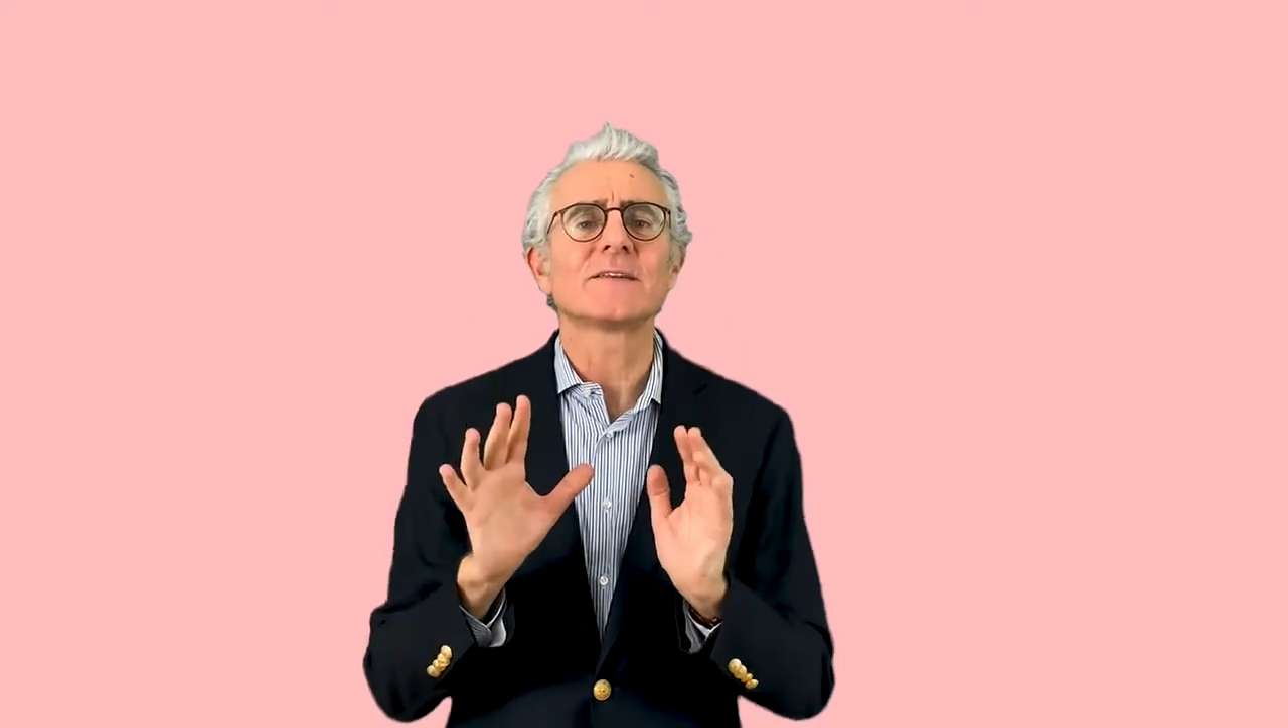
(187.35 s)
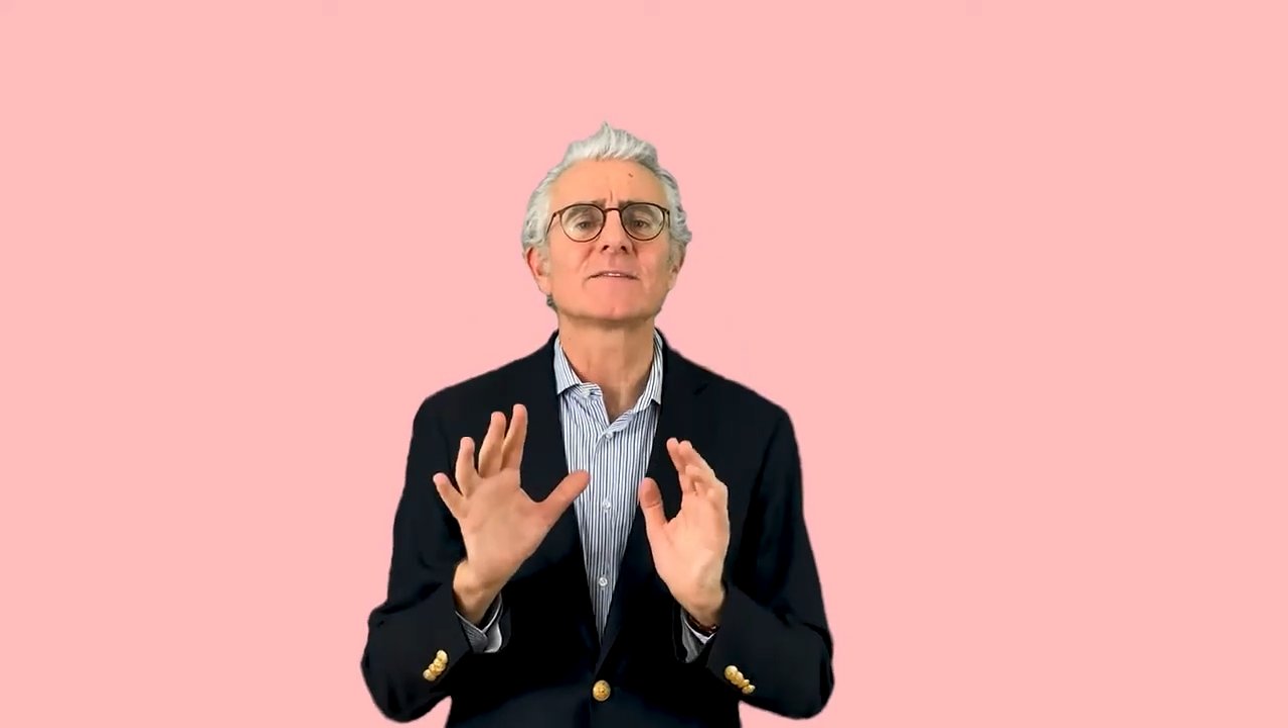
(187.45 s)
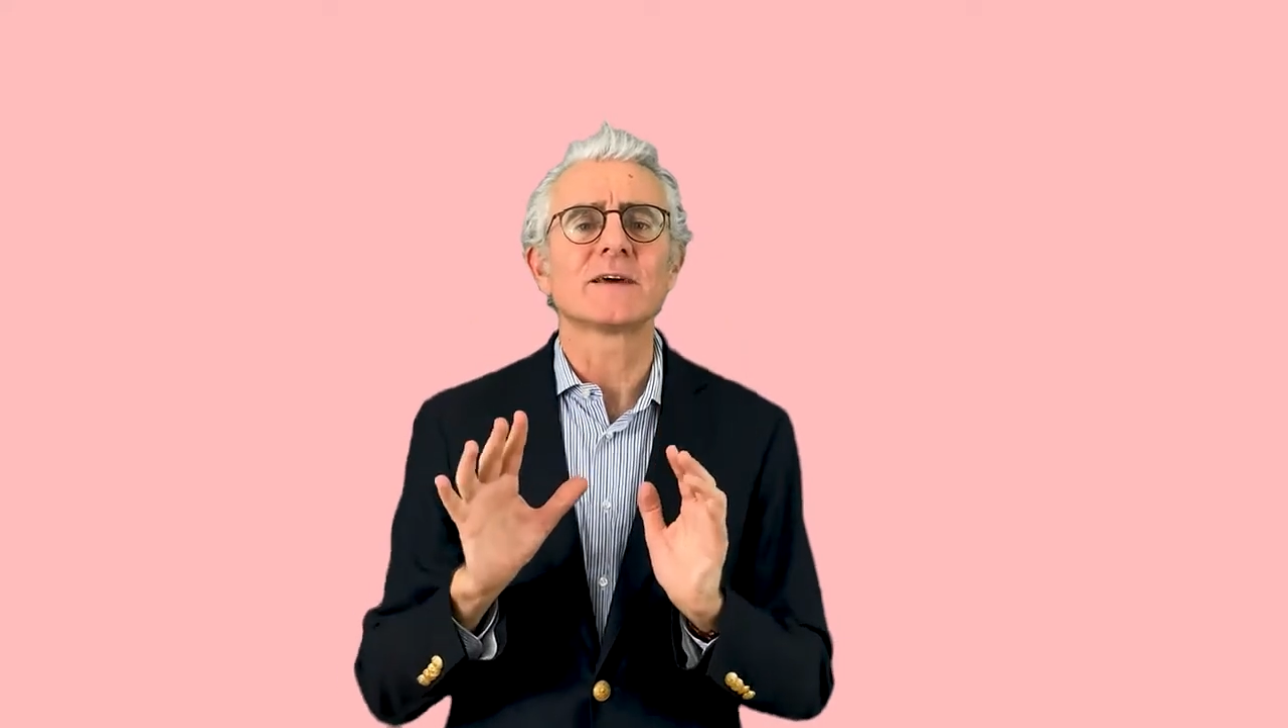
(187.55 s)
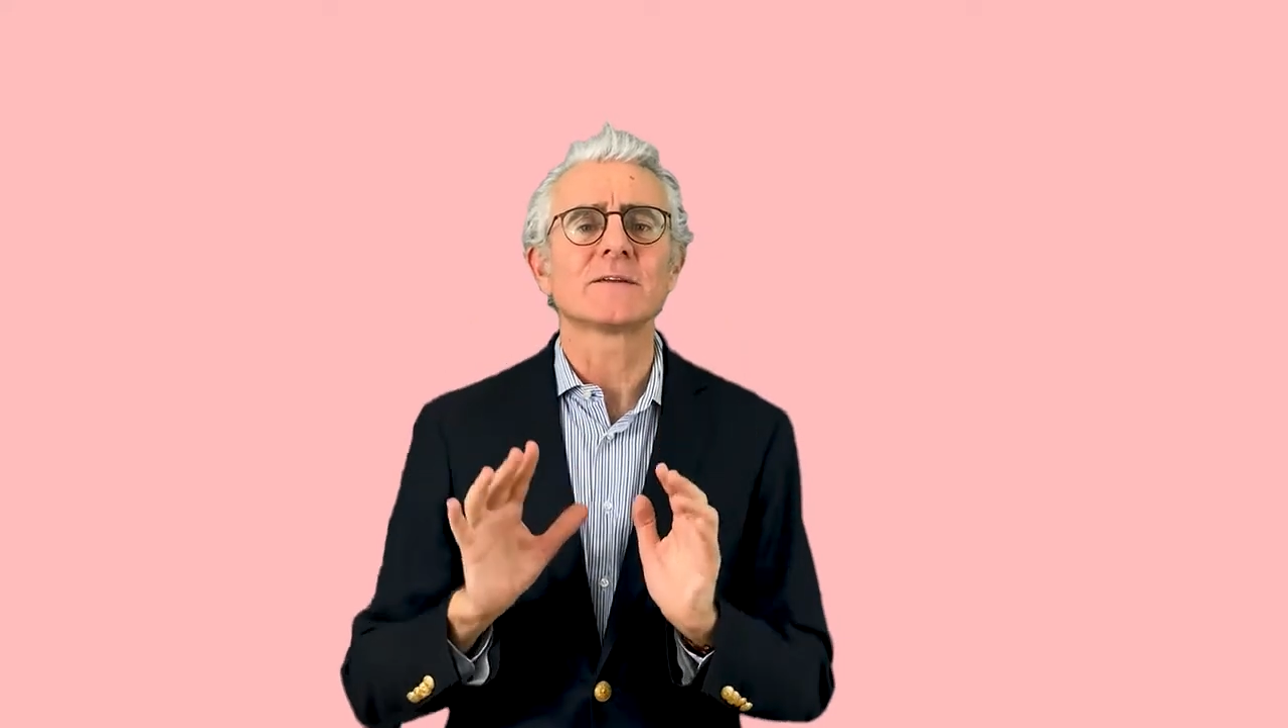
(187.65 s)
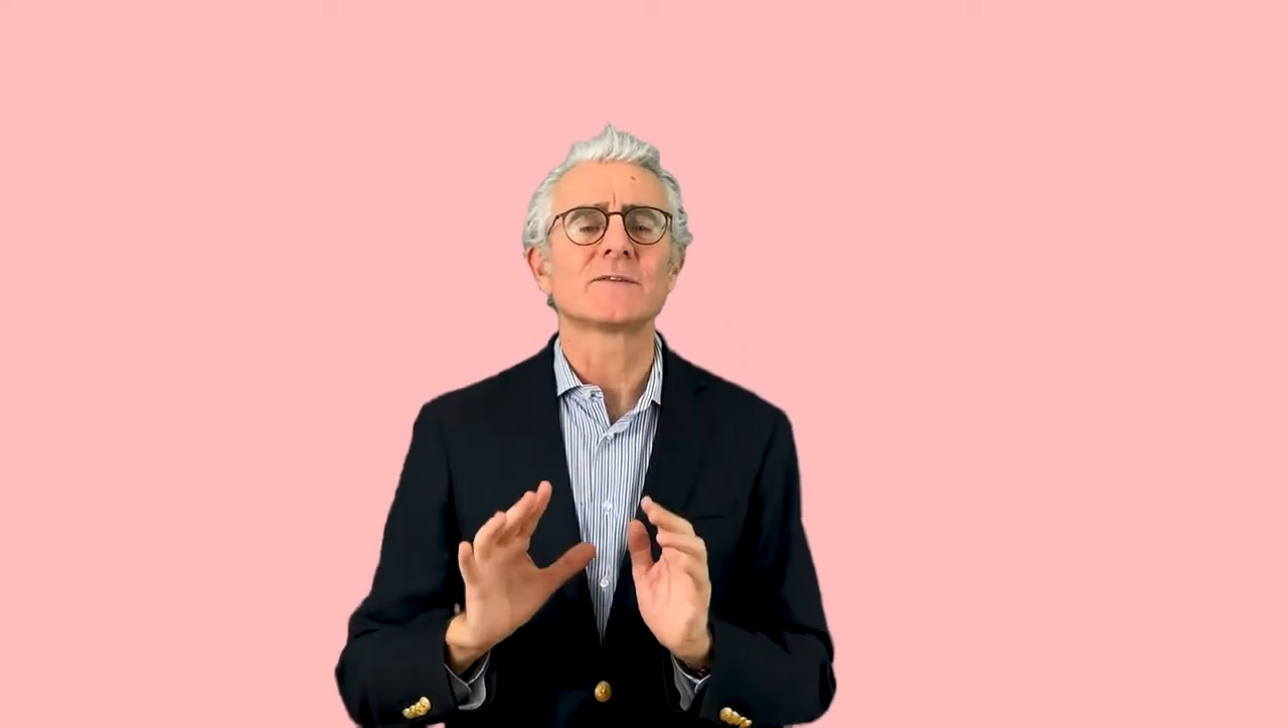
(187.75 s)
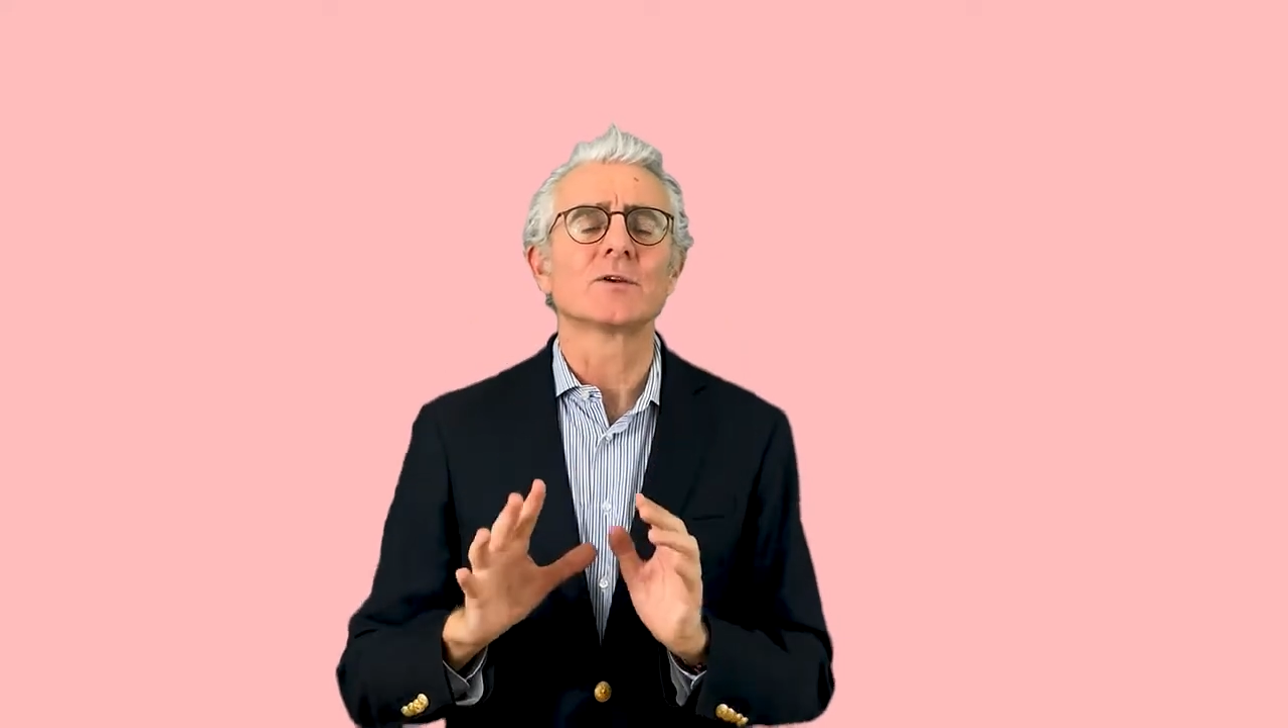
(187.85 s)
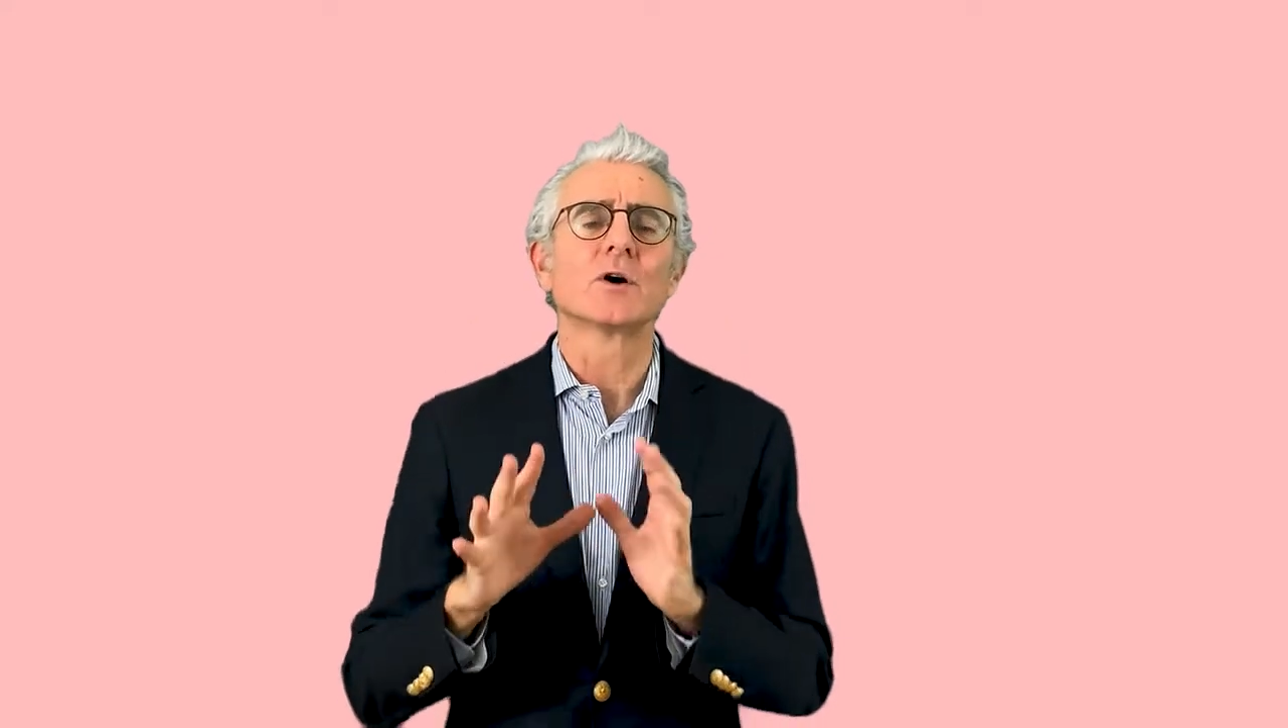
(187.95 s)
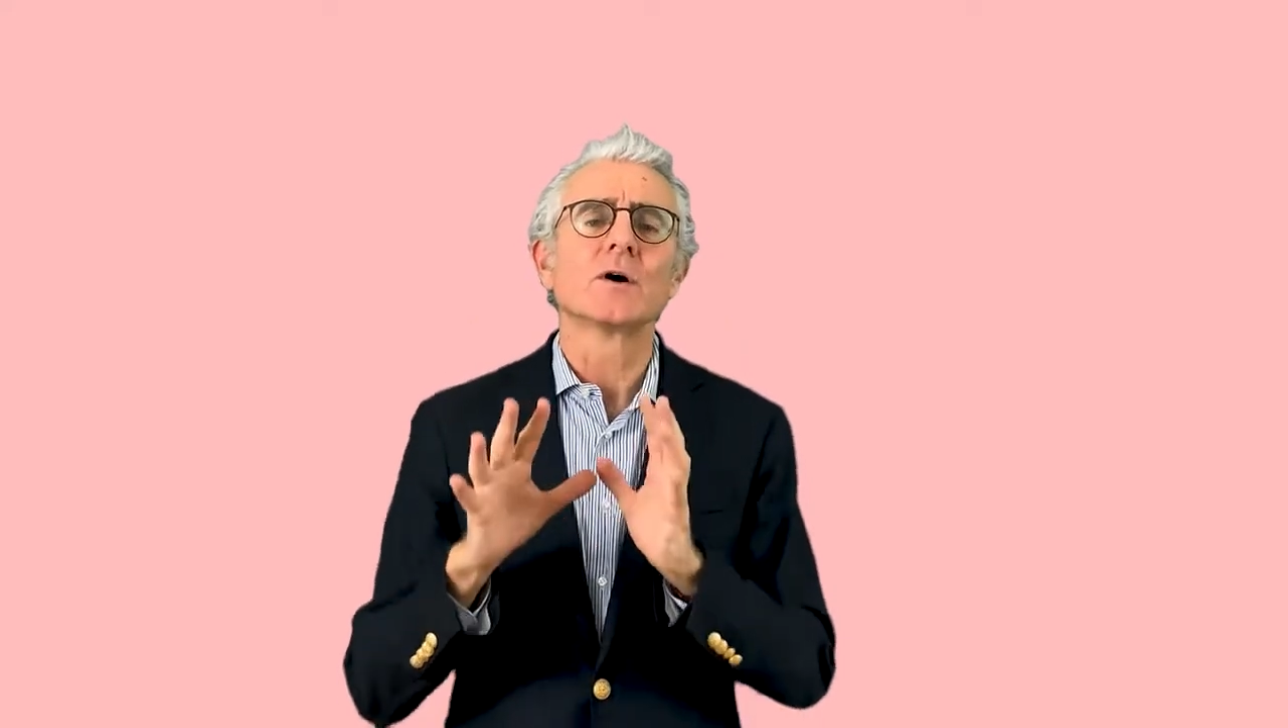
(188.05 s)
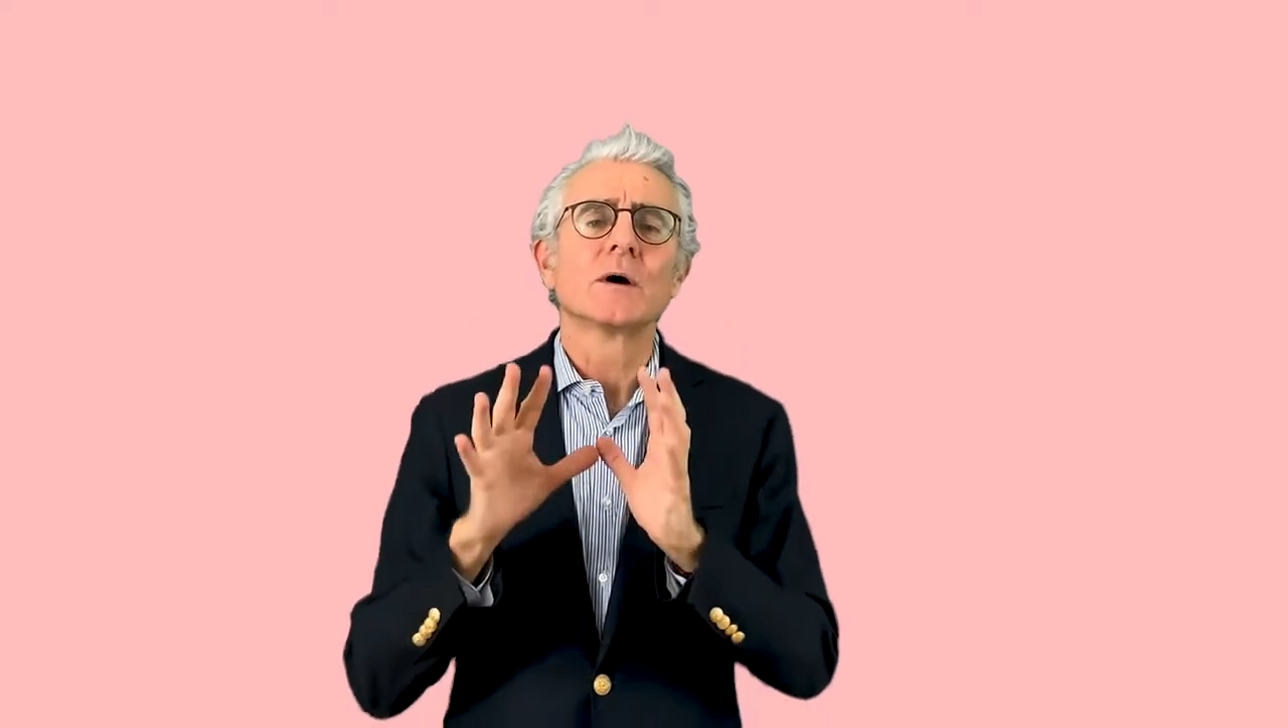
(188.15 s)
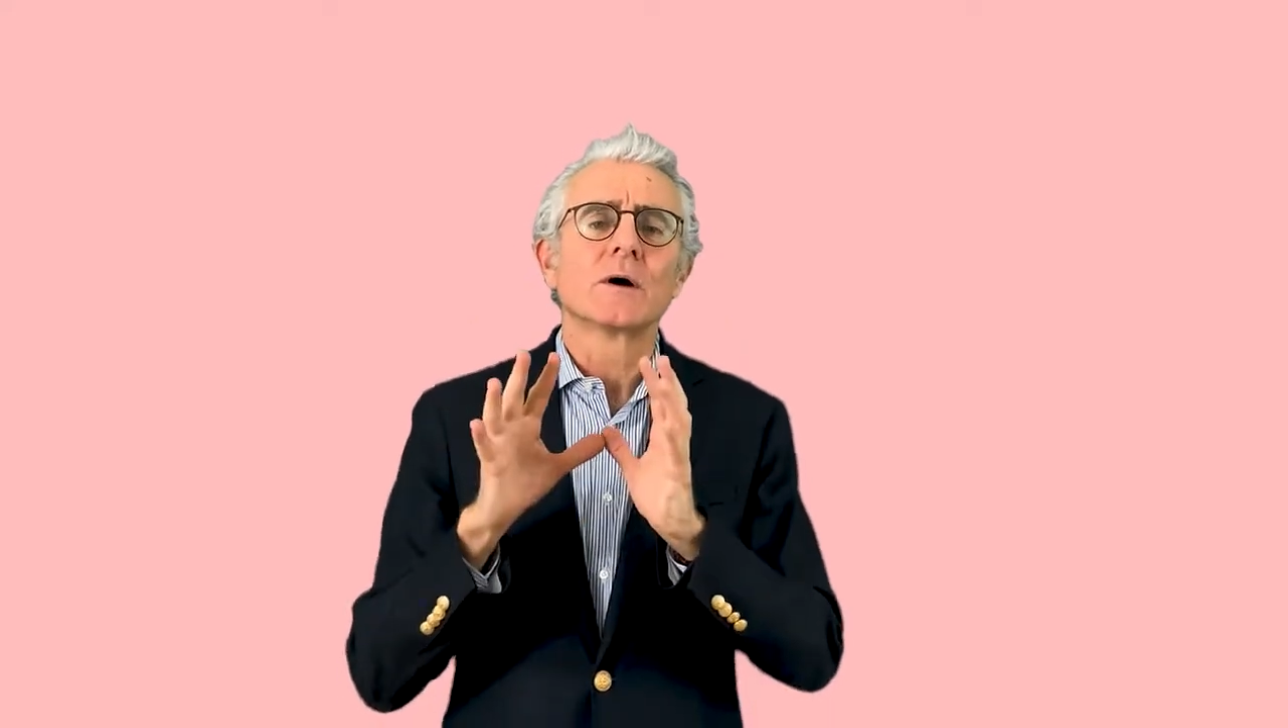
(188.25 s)
says, you
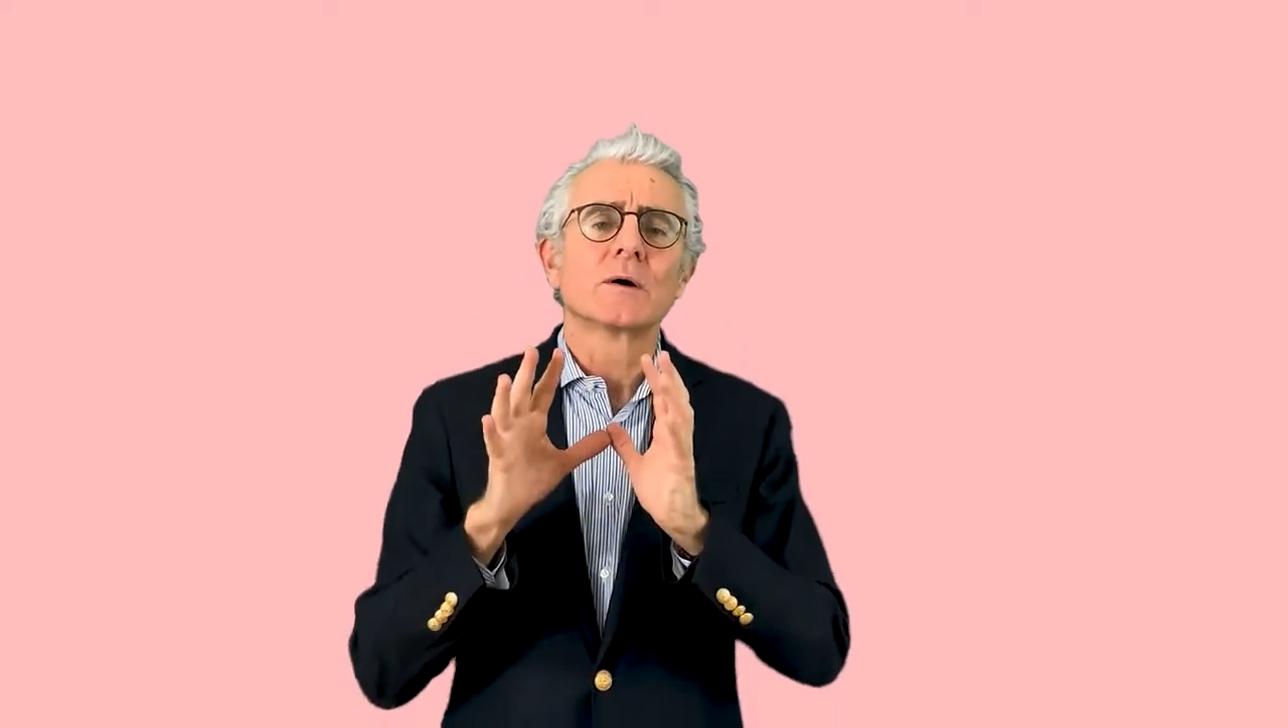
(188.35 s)
know,